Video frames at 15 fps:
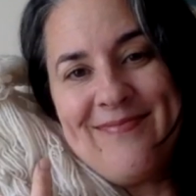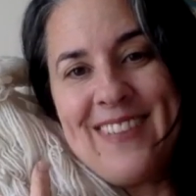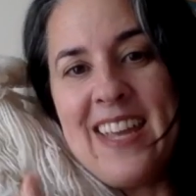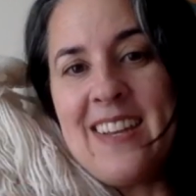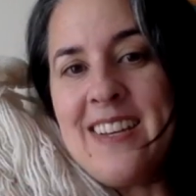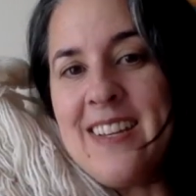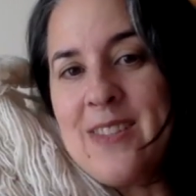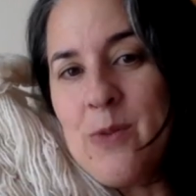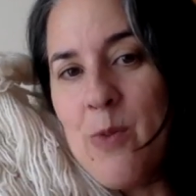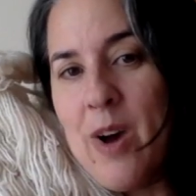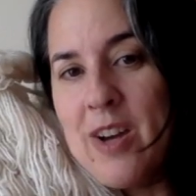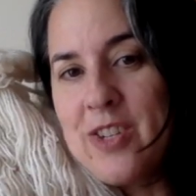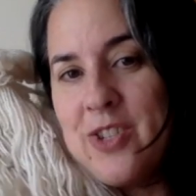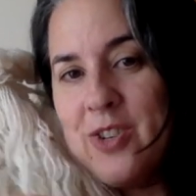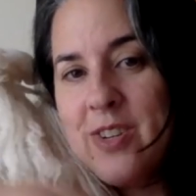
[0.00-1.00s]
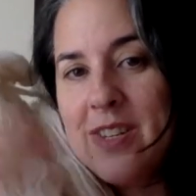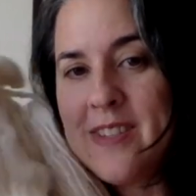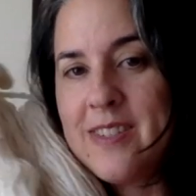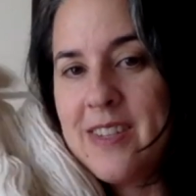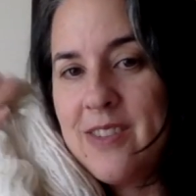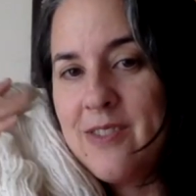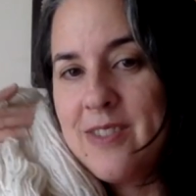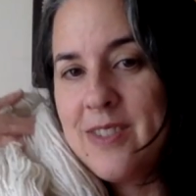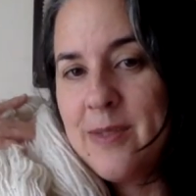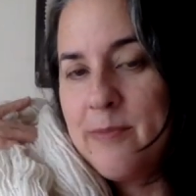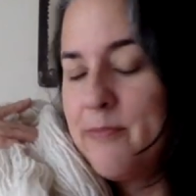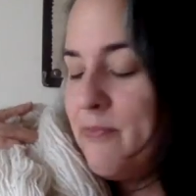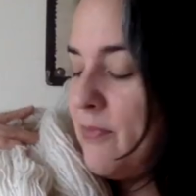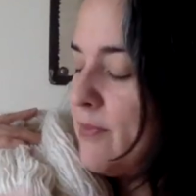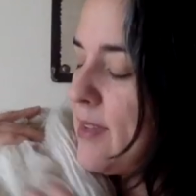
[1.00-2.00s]
It needs a wash. You can see there's
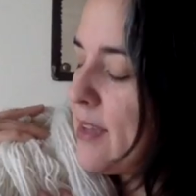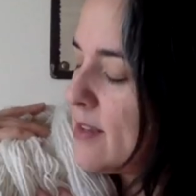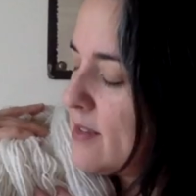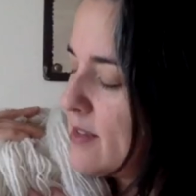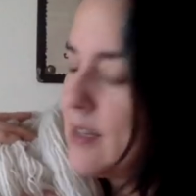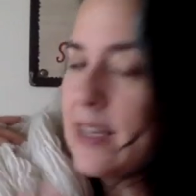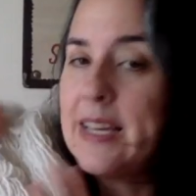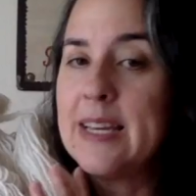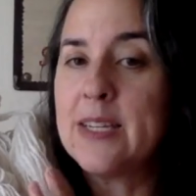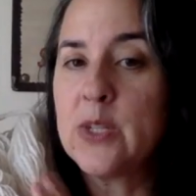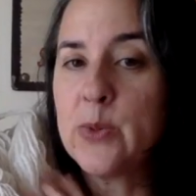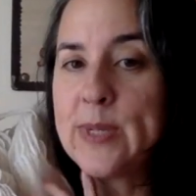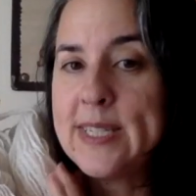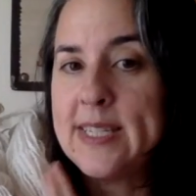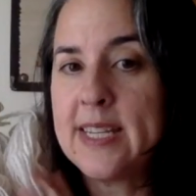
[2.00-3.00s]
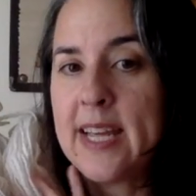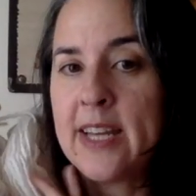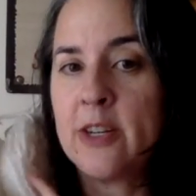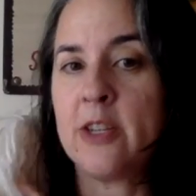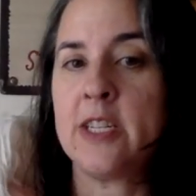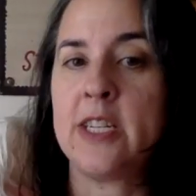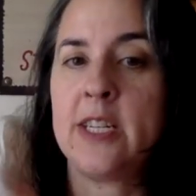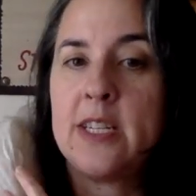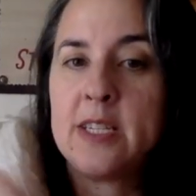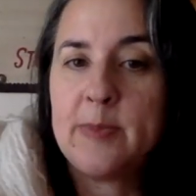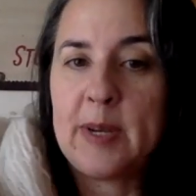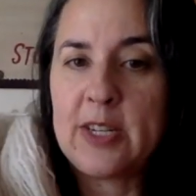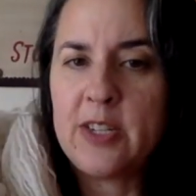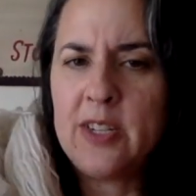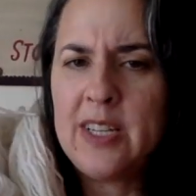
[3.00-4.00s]
some twisty energy,
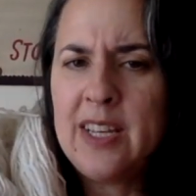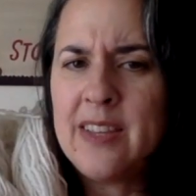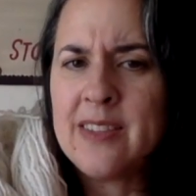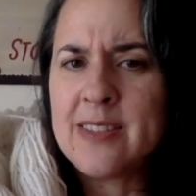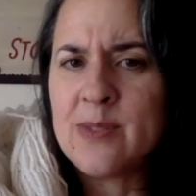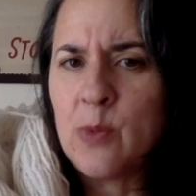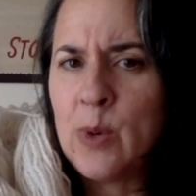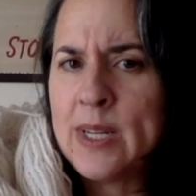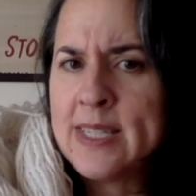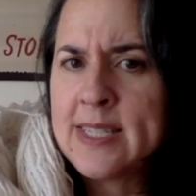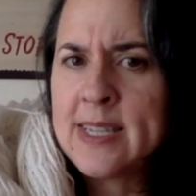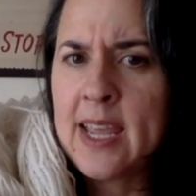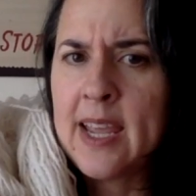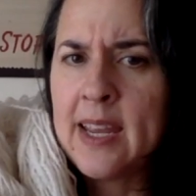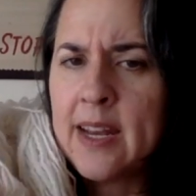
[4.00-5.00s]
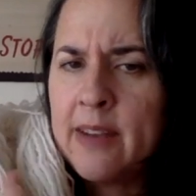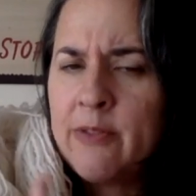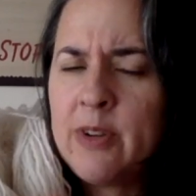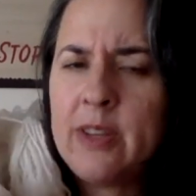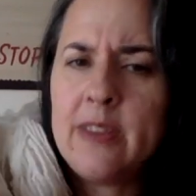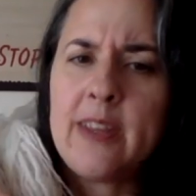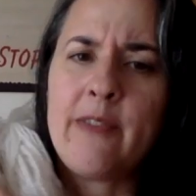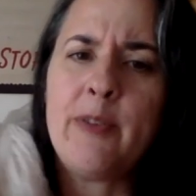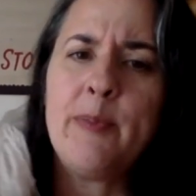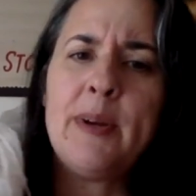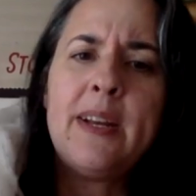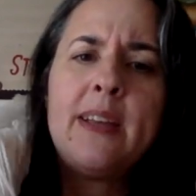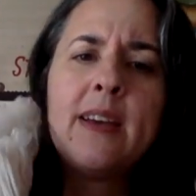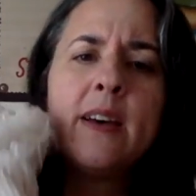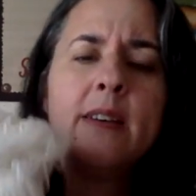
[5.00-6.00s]
especially in this one skein. Every,
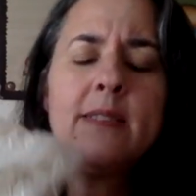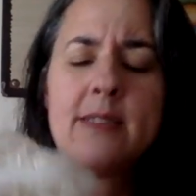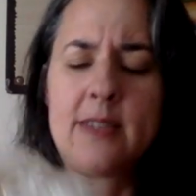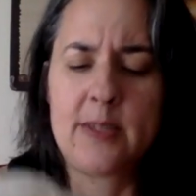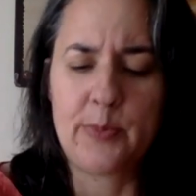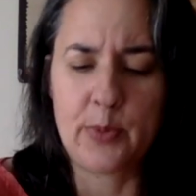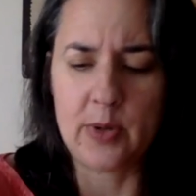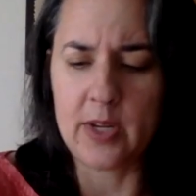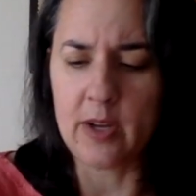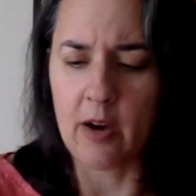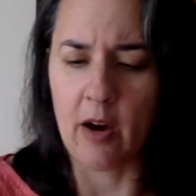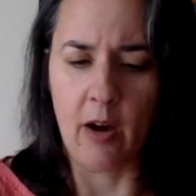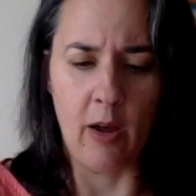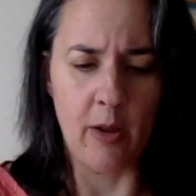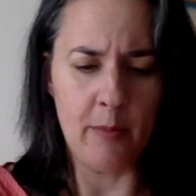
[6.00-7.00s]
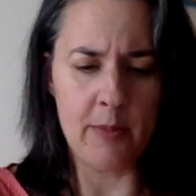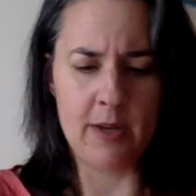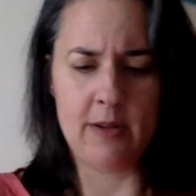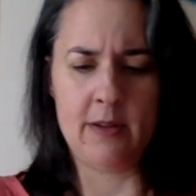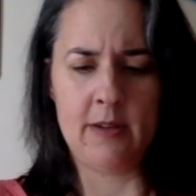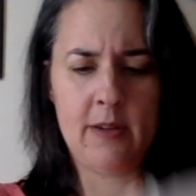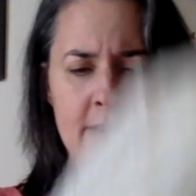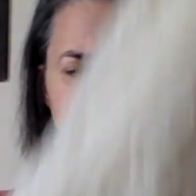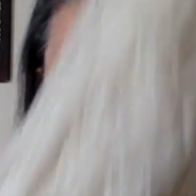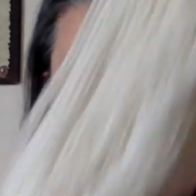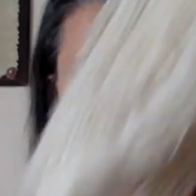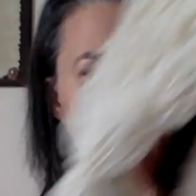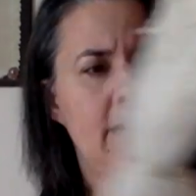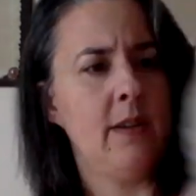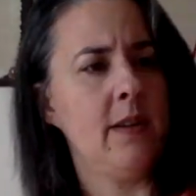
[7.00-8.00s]
everybody else is pretty calm.
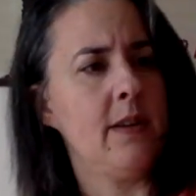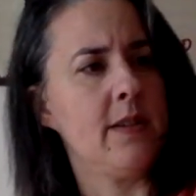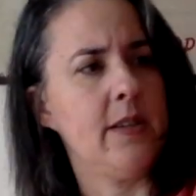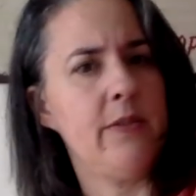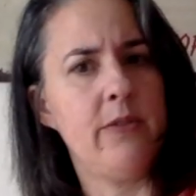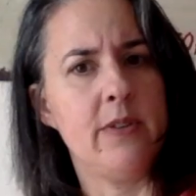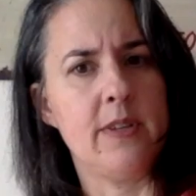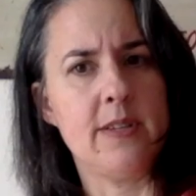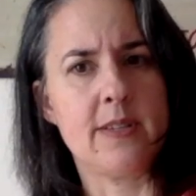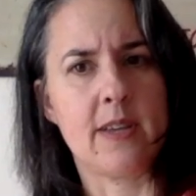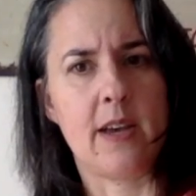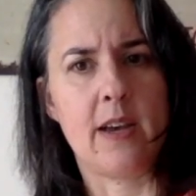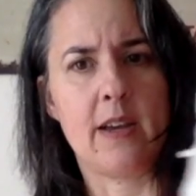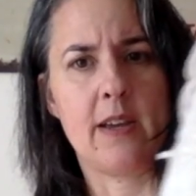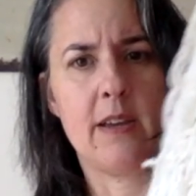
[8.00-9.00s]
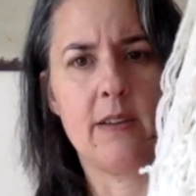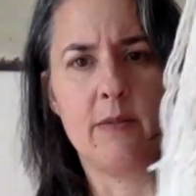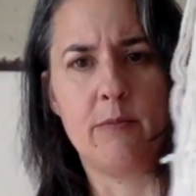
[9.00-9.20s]
Except for this guy.